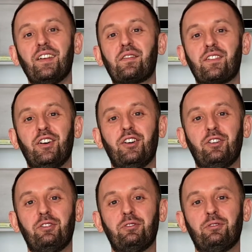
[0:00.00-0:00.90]

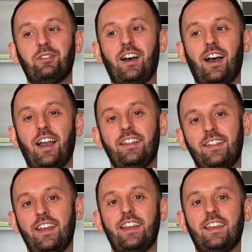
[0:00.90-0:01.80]
So I
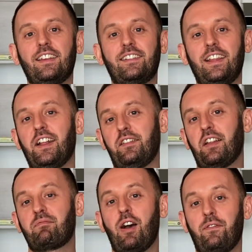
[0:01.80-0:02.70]
think
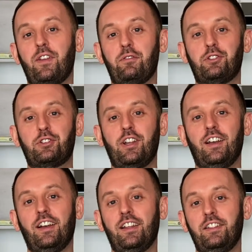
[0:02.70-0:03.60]
that's my favorite
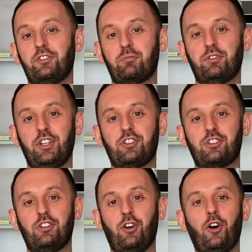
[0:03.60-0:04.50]

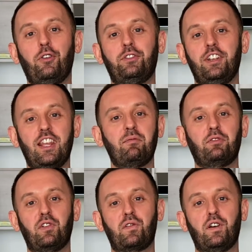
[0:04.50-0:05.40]
interpretation of the name of
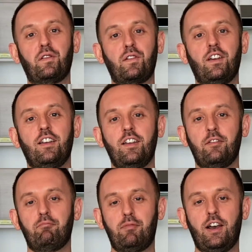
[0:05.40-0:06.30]
the salsa,
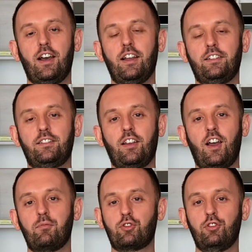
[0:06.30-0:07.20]
but
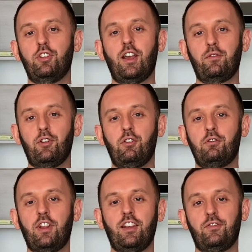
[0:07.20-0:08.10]
I'm sure you have your
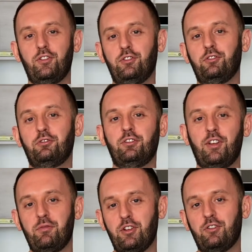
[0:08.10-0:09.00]
own, and if you do,
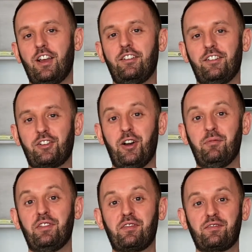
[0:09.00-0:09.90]
let me know down in the
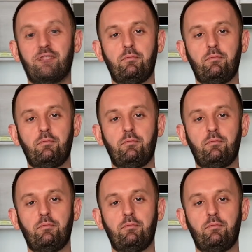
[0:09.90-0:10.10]
comments.